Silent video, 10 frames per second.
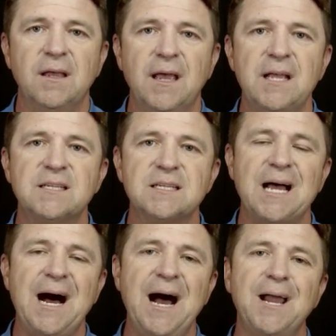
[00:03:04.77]
He says,
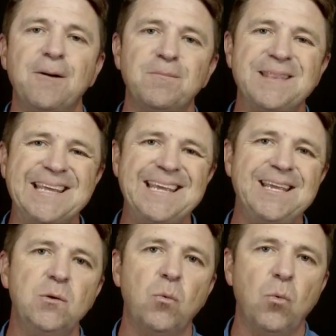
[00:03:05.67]
I am
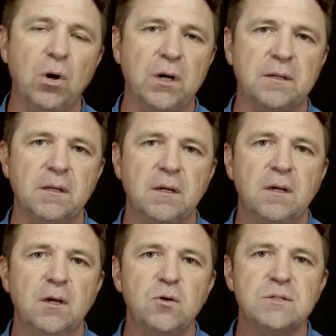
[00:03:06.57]
the one
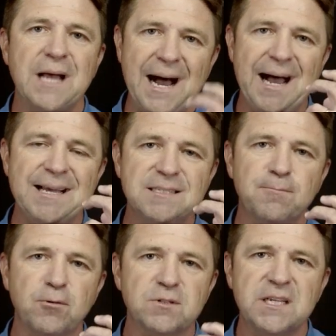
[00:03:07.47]
whose eyes
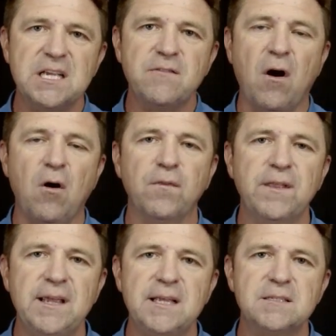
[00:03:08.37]
perceive all
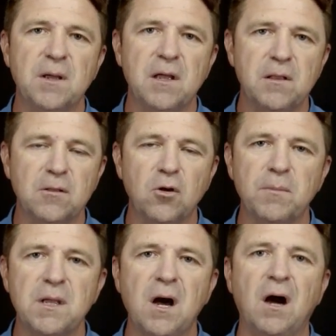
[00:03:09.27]
things and look
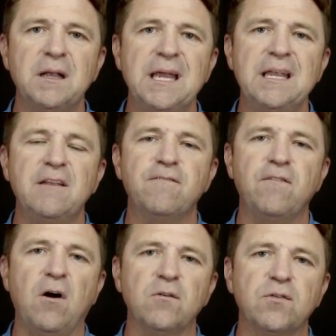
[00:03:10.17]
beyond any
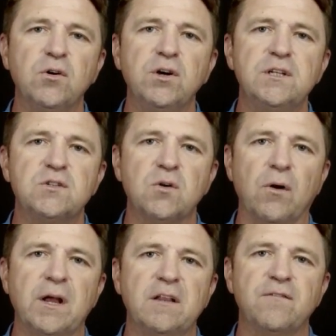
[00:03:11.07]
falsehoods or
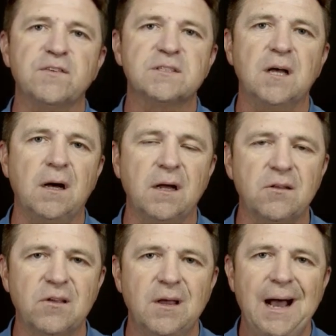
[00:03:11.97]
any
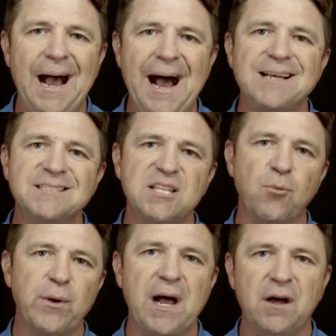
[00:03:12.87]
facades. I see the
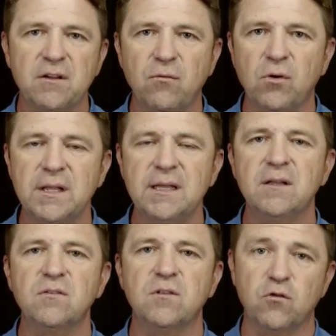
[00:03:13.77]
reality of what
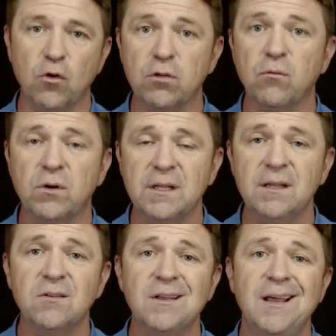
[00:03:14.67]
is, the truth of what
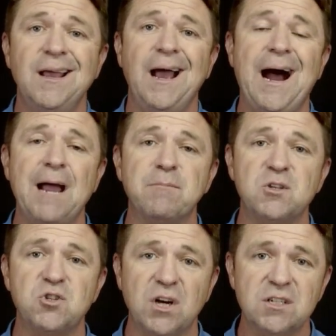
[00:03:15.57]
is. I am the
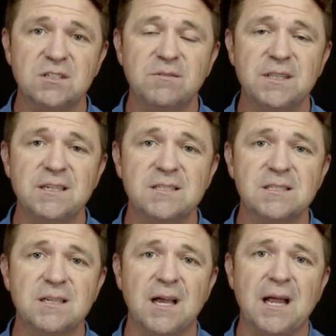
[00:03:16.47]
judge of
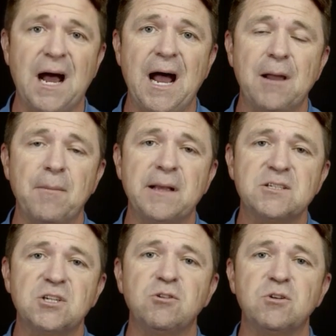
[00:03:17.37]
this. I am
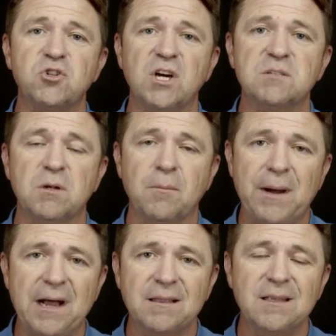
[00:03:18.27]
executing judgment
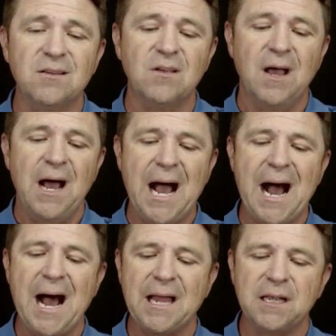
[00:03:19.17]
about this.
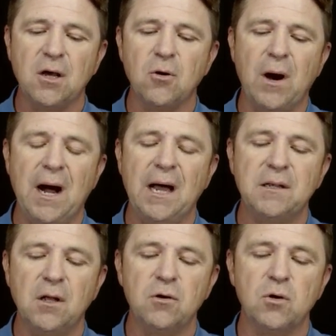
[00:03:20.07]
I know. I
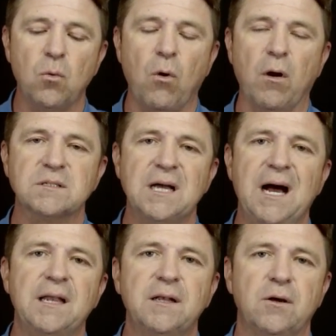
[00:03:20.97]
know your works.
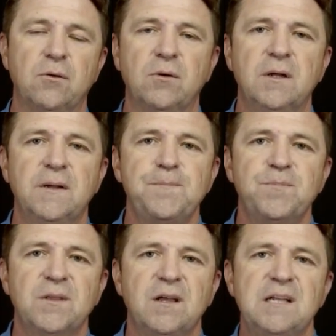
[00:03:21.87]
I know.
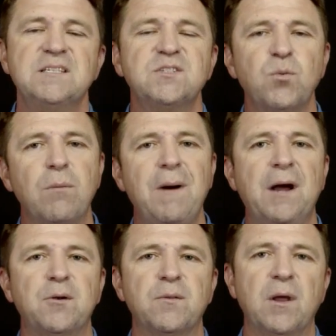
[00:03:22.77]
And this is a
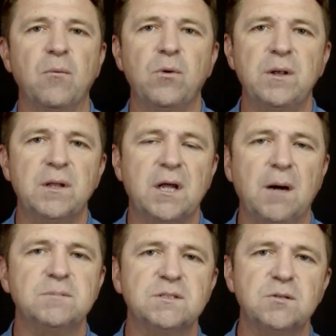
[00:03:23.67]
reminder that when it
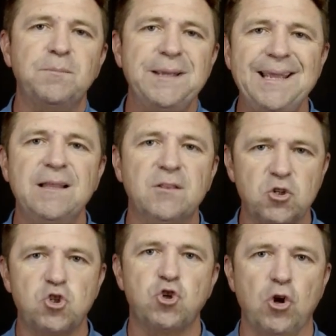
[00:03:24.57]
comes to being the
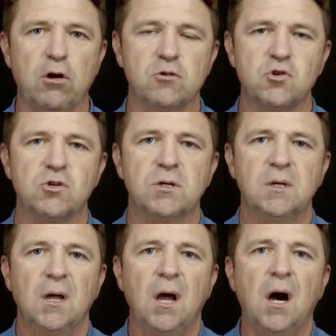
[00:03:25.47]
church,
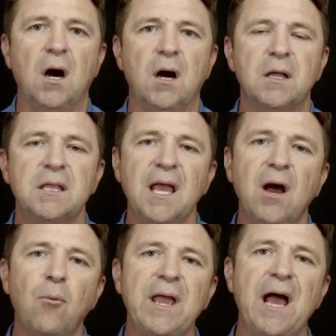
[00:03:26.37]
uh,
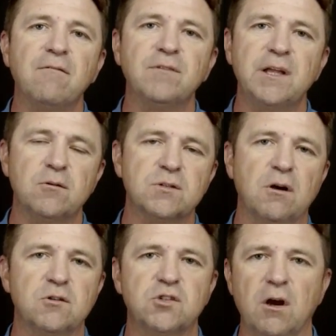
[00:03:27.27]
yeah, we have leaders in
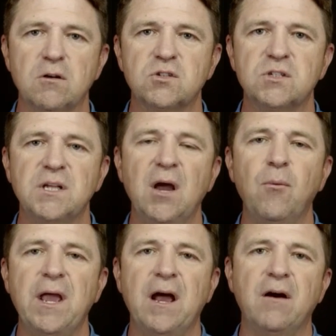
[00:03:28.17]
our church. Yeah,
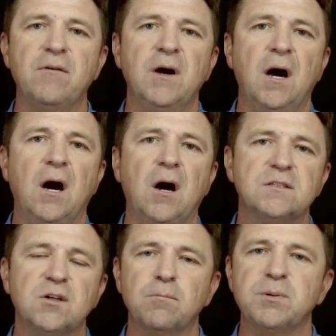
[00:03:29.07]
we have uh,
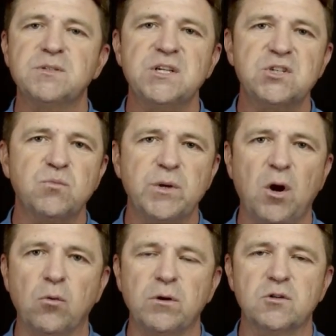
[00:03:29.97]
certain positions we
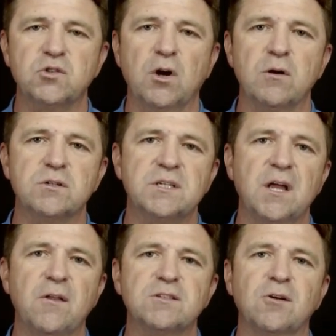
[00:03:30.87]
hold in our church.
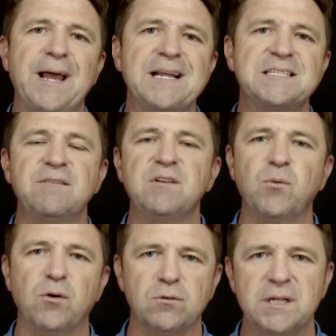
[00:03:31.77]
Yeah, there's certain activities
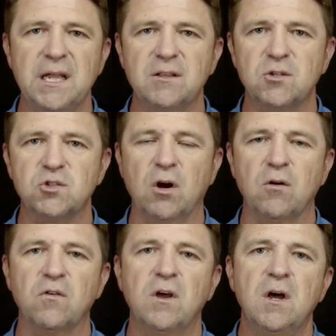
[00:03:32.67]
we undertake in the
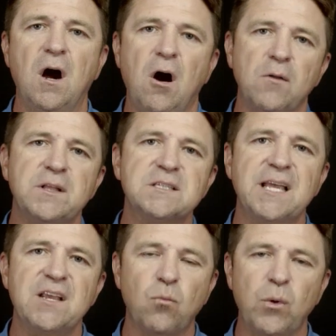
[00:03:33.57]
church. All these
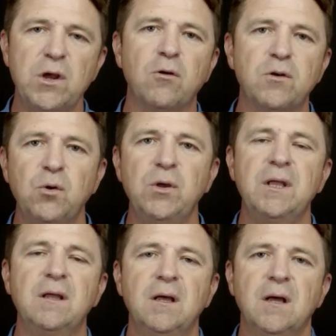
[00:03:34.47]
things we are
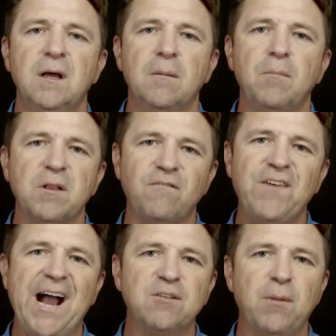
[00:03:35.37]
doing but the
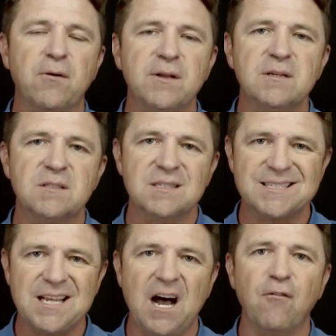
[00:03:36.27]
fact of the matter is, the
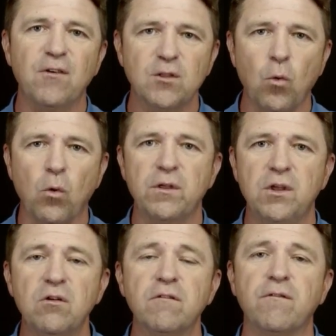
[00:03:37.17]
sovereign Lord of the
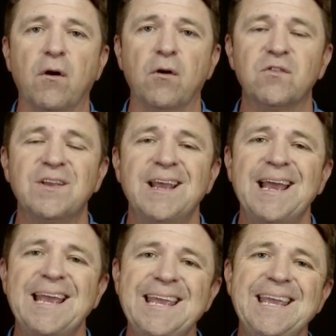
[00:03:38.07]
universe,
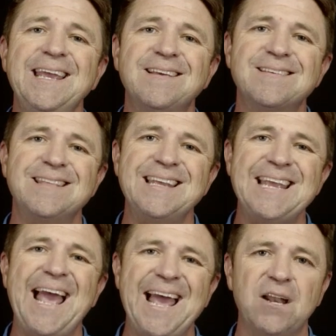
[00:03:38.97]
he is the
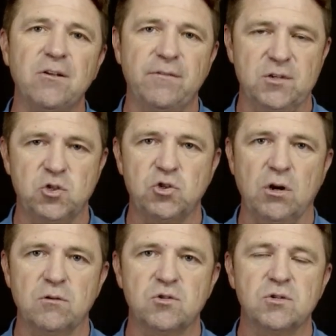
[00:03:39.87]
head of his
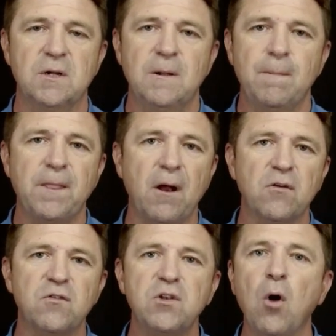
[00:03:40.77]
church. There
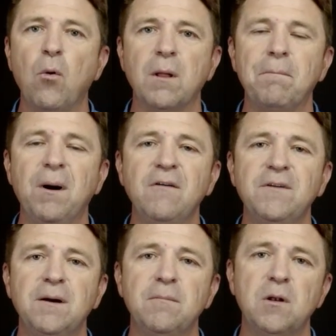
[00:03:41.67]
is no one above
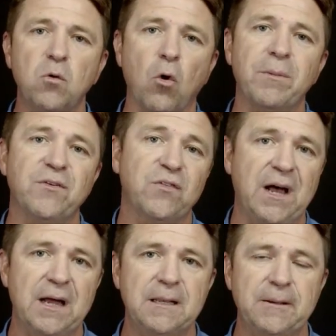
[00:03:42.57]
him nor
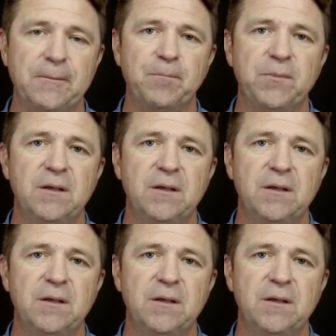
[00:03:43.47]
beside him.